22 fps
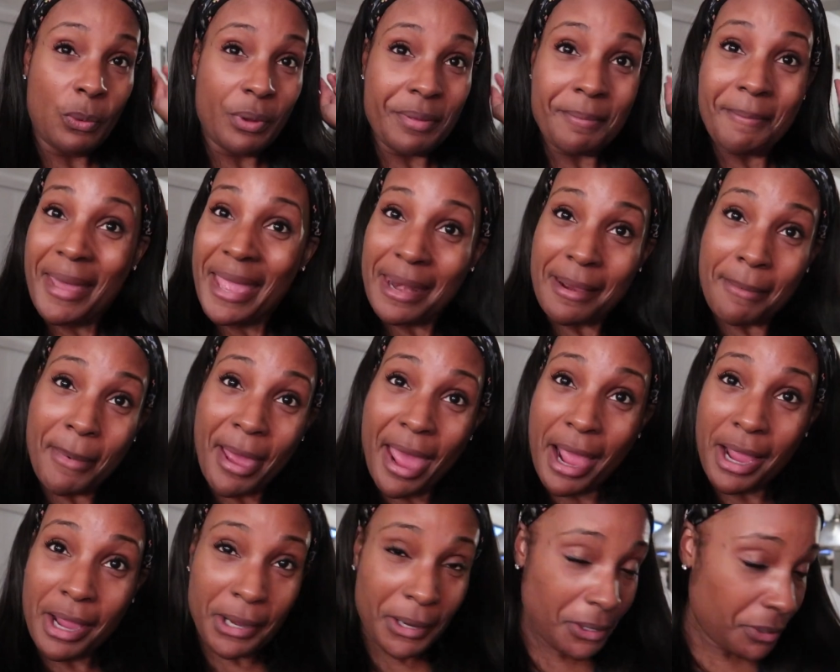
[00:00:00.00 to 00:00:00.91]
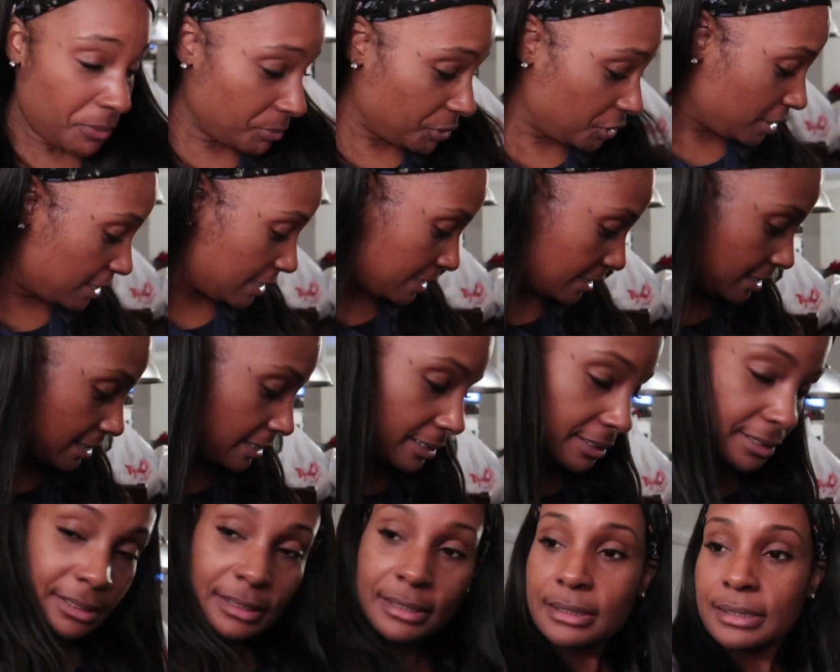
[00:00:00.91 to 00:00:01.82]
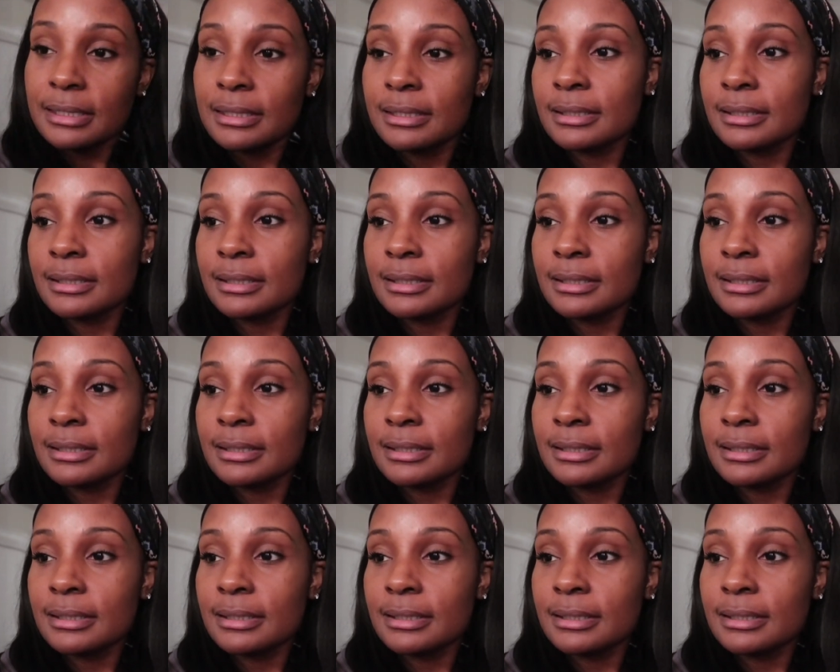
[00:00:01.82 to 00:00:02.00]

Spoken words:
We made it back home, you guys.